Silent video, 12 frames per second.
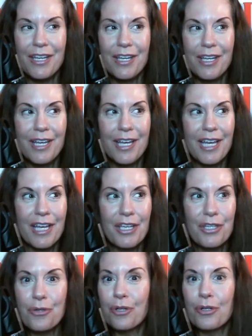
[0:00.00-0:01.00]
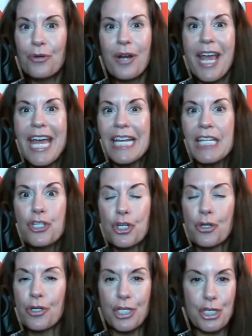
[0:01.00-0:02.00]
That's right. You could go to any
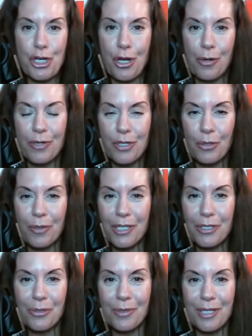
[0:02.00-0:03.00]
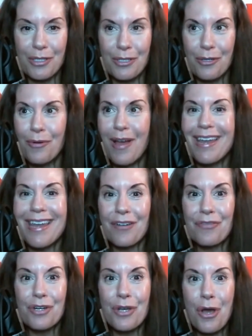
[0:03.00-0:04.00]
Journey show in 2022 and
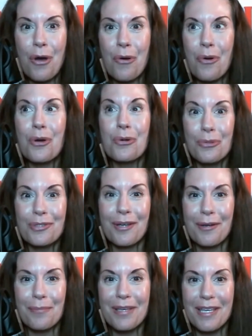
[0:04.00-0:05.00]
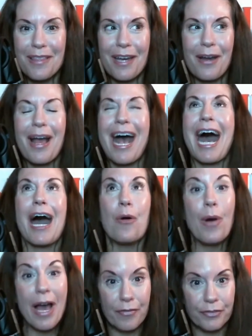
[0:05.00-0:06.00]
never know who's going to be there.
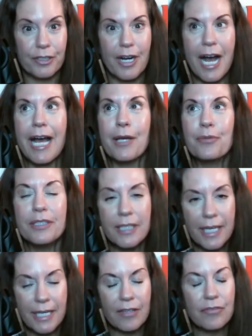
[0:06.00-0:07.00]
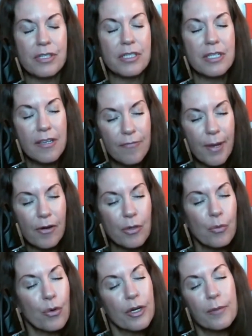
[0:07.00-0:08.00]
However, I would think if Steve
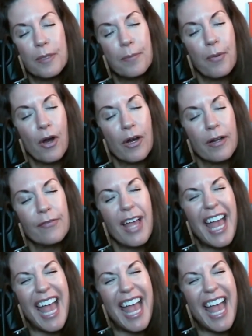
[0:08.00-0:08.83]
Perry were to be part of